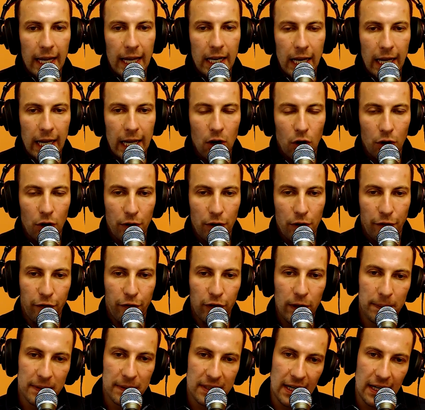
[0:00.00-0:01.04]
And on the
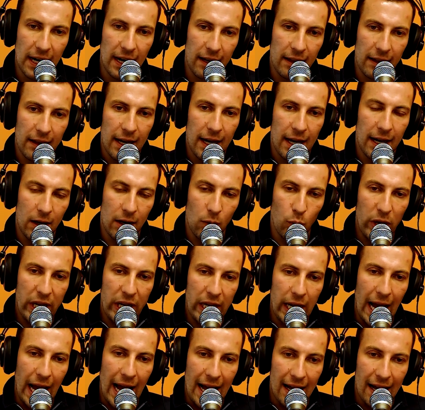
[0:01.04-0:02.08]
flip side of that,
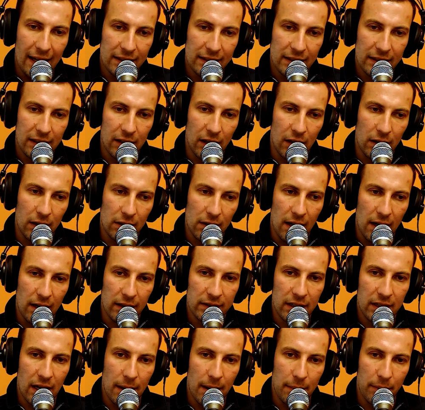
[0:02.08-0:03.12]
we ask a lot of
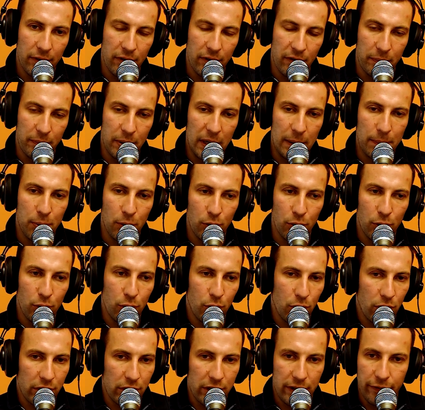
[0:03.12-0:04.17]
times of people who
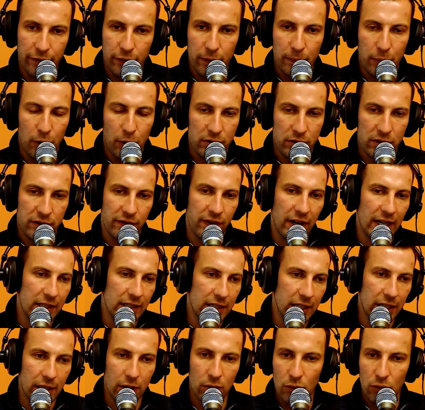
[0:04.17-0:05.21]
are in different parts of
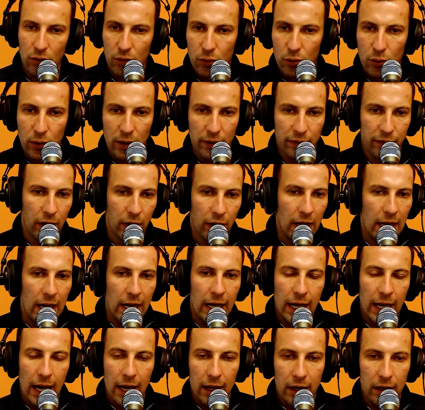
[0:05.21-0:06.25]
IT or who
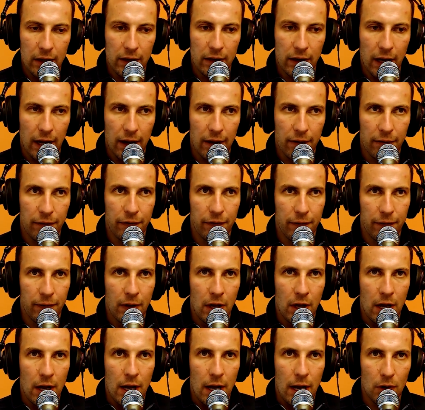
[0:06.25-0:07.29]
have
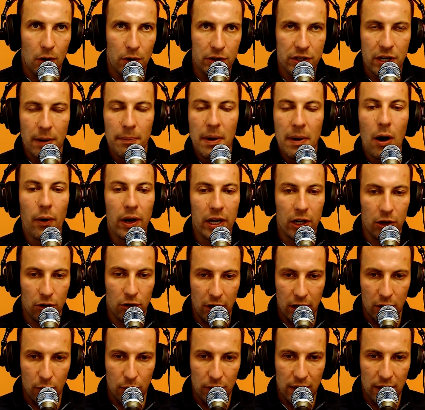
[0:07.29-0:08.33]
or somehow
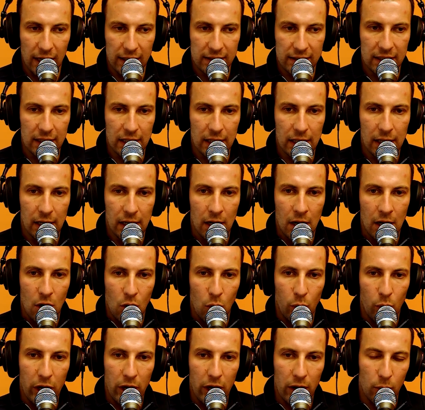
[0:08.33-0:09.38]
integrated with IT.
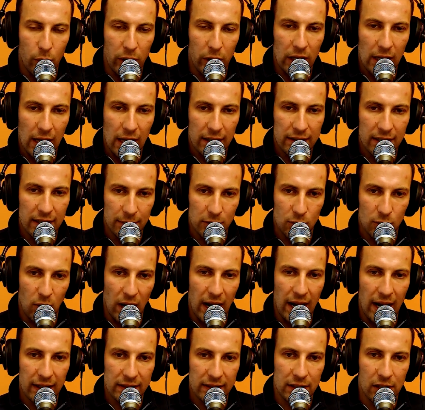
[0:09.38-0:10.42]
We a lot of times will
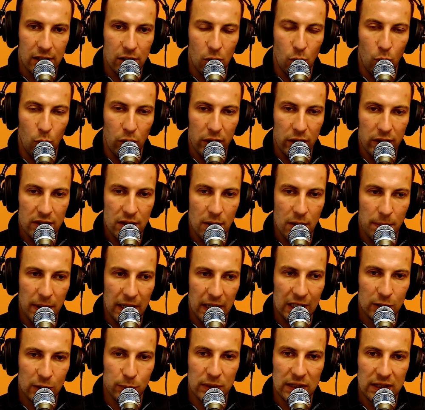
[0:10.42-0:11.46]
ask, what is the
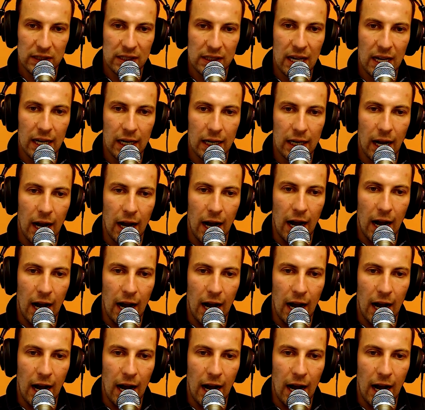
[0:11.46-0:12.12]
biggest mistake?